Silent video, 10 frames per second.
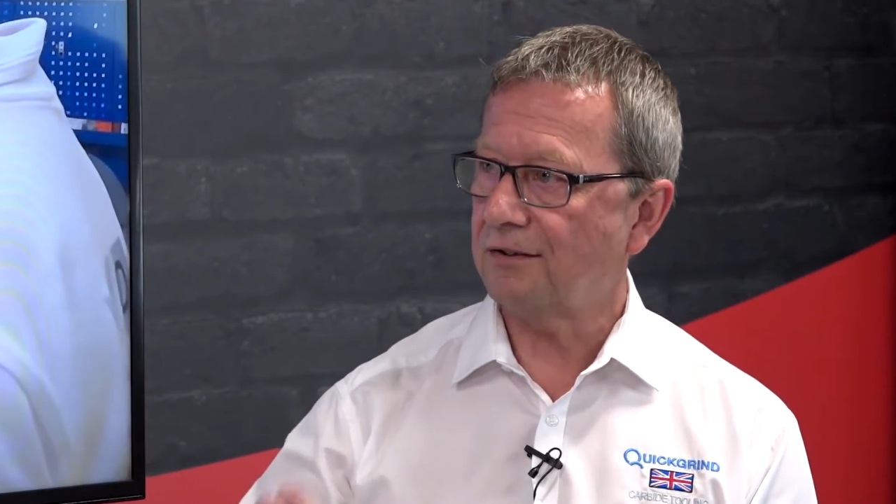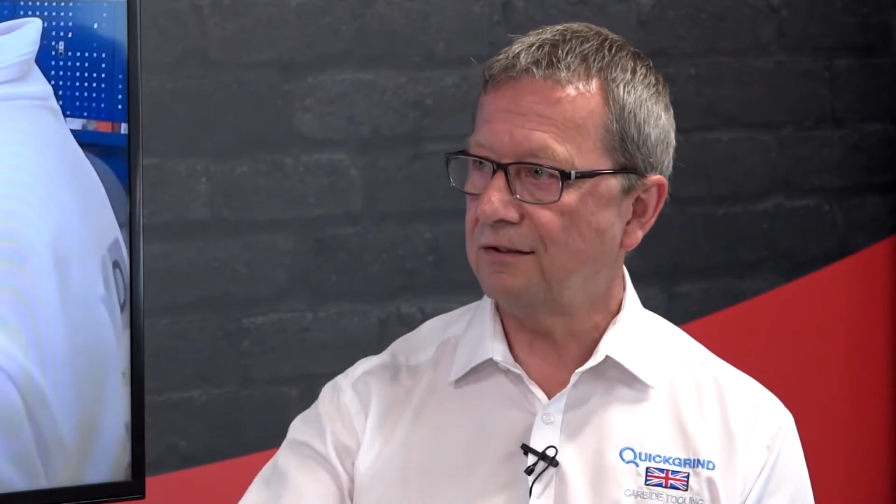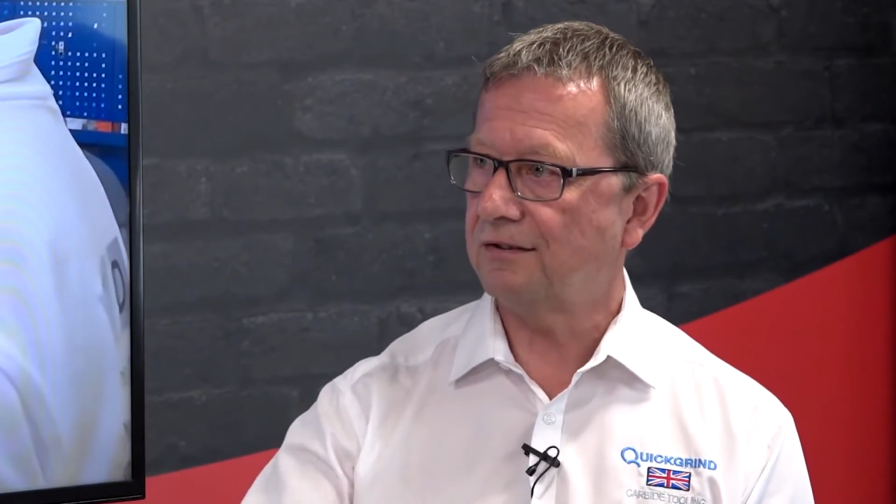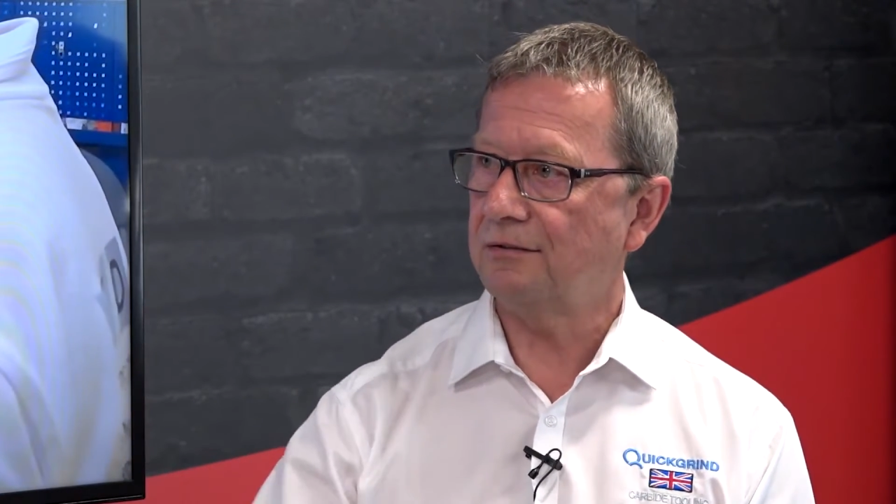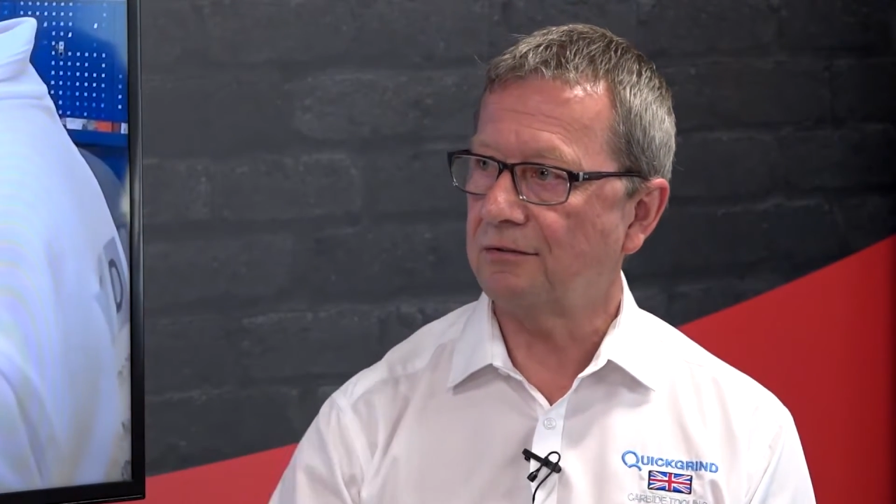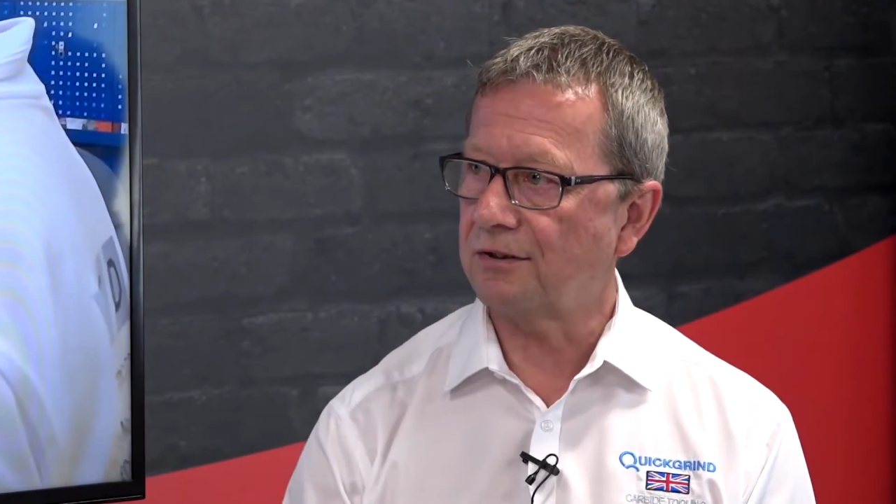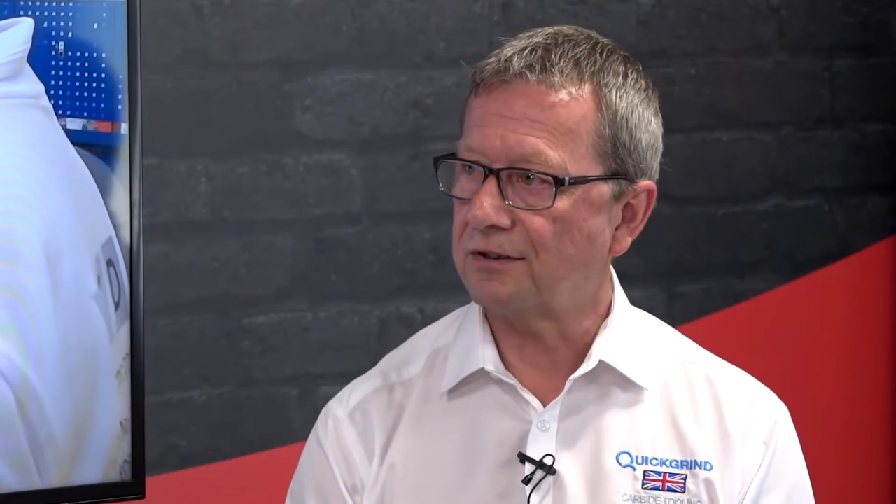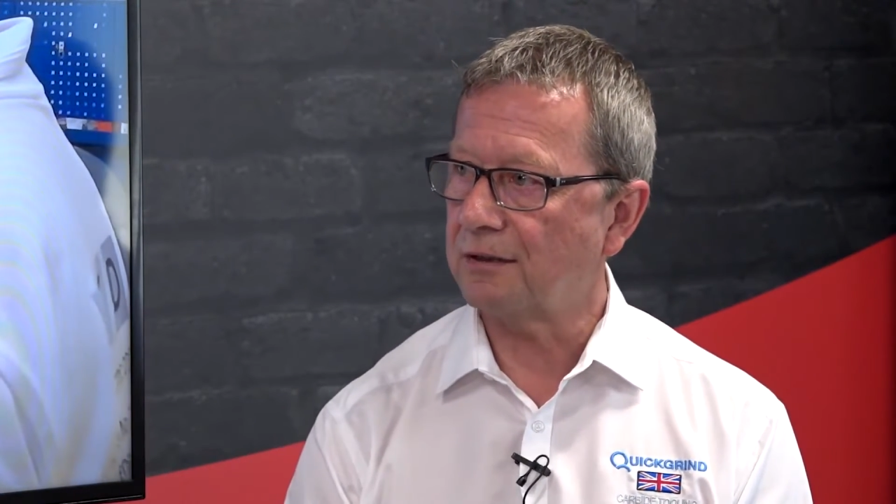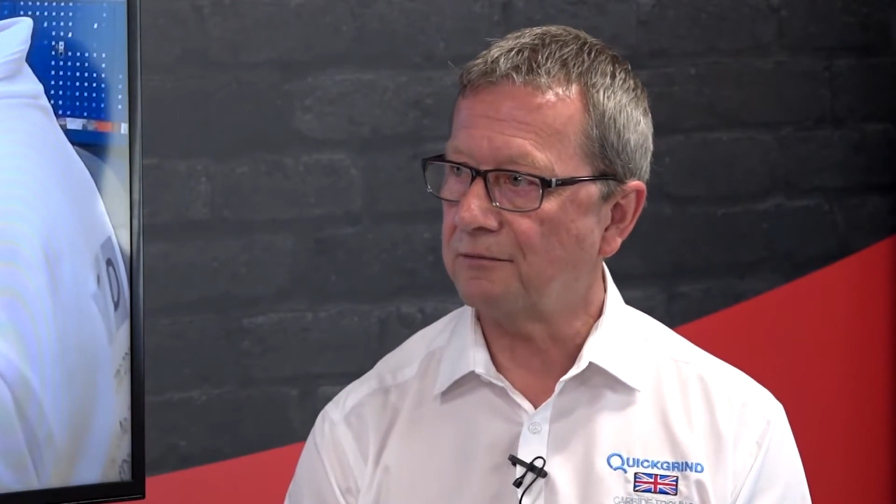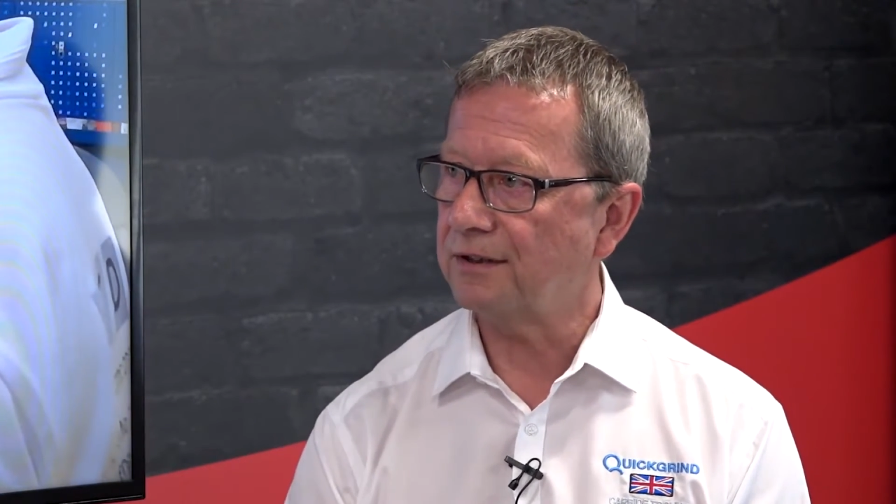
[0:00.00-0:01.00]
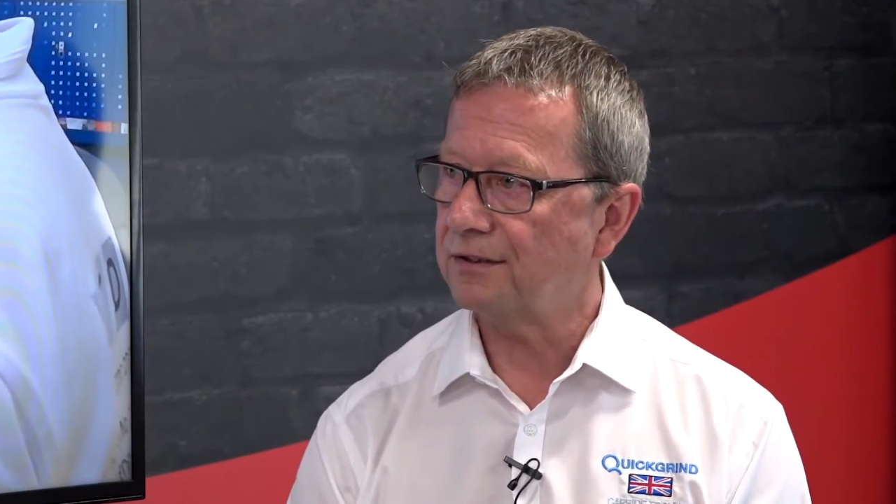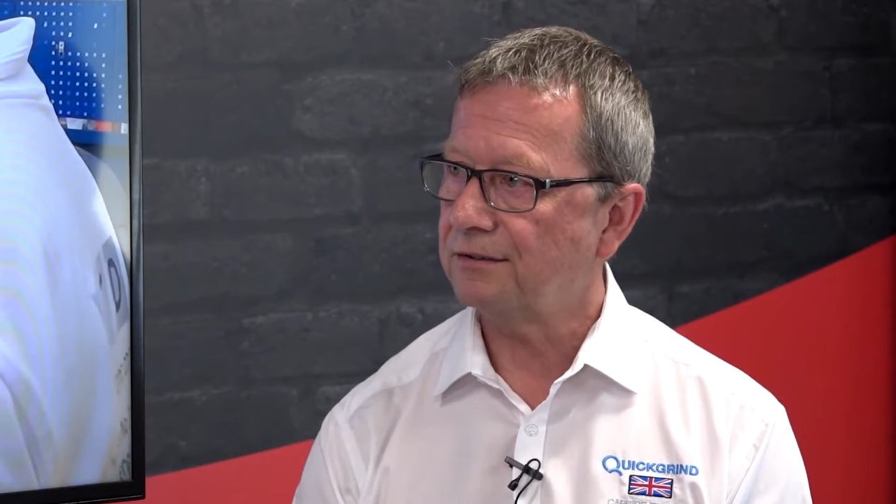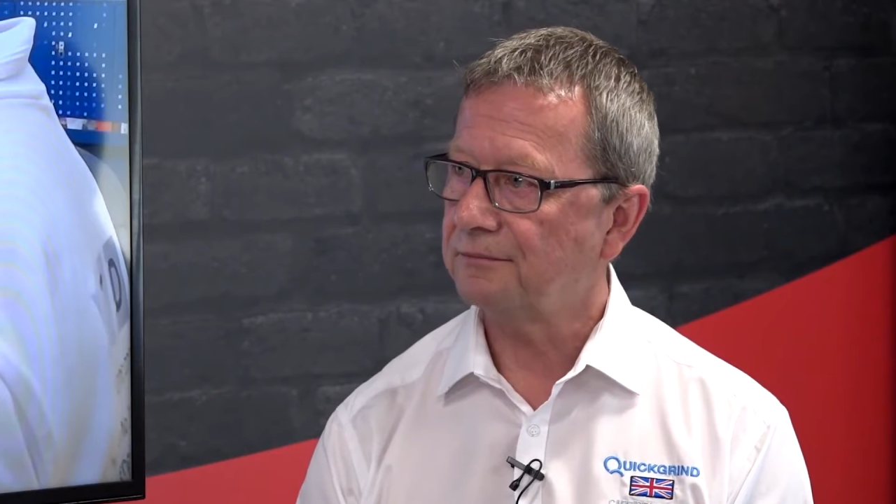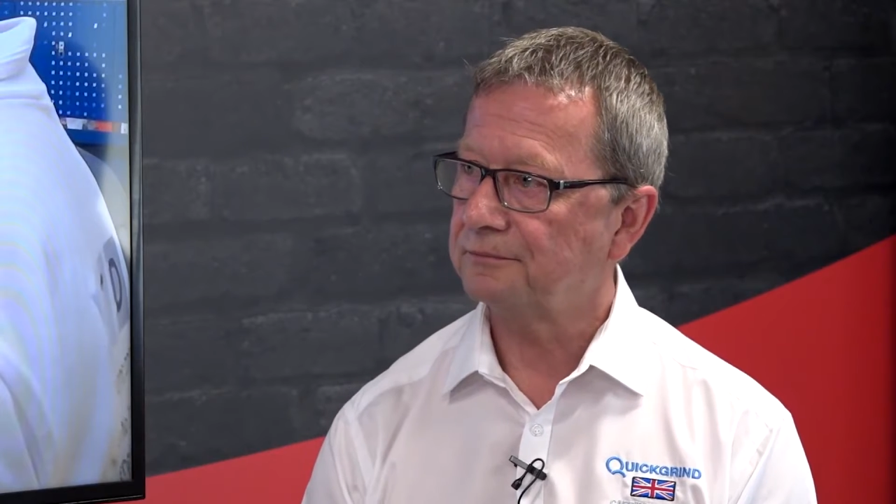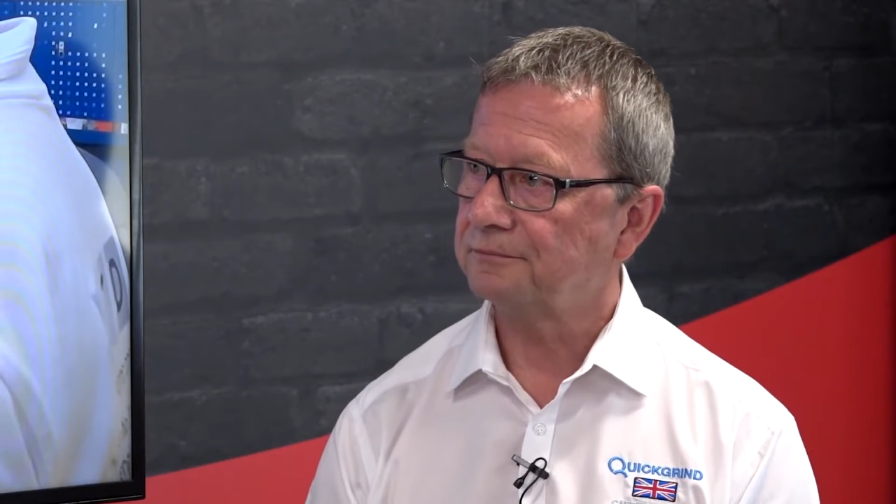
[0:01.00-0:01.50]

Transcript: so you've still got the same reach.